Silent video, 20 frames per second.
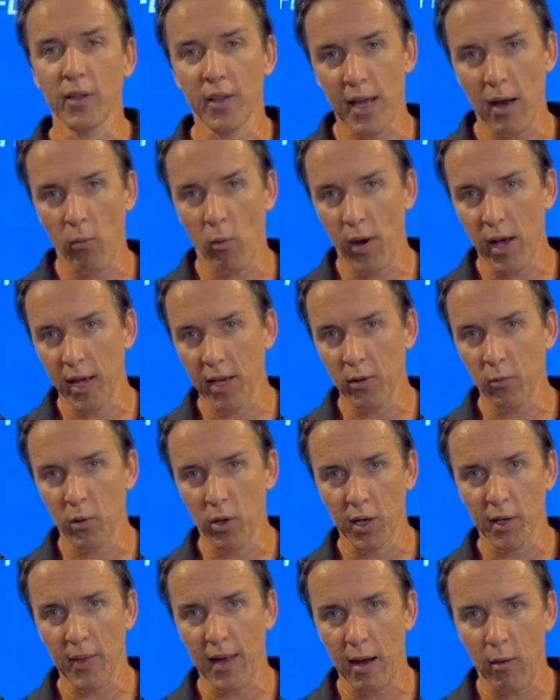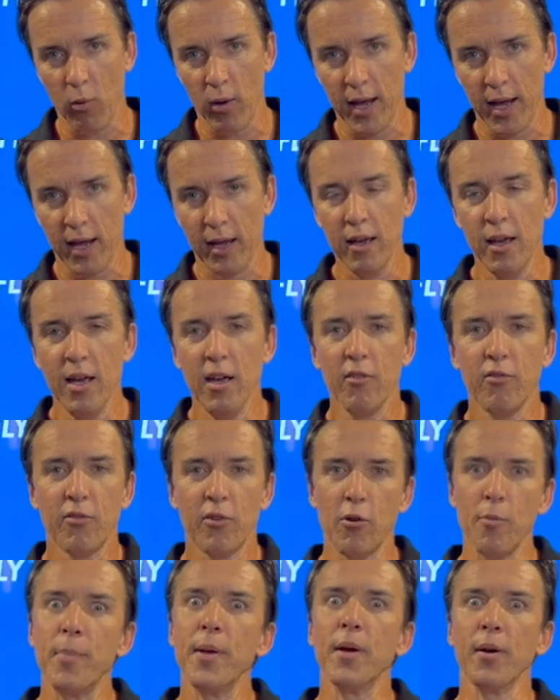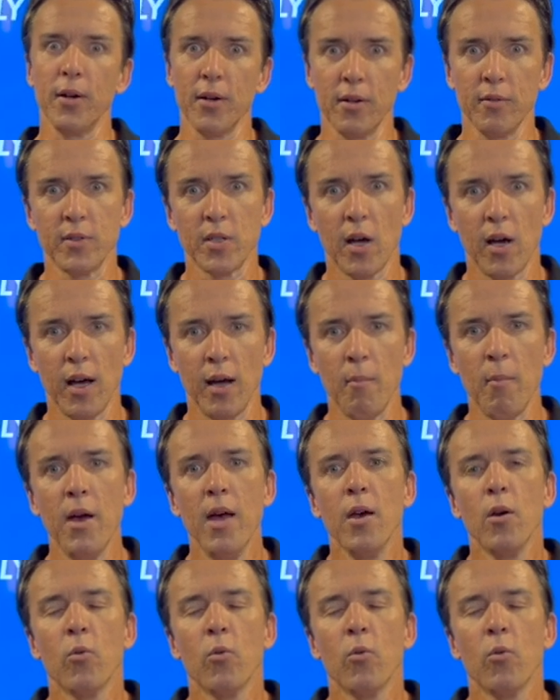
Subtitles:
that way and work that way for a period of time.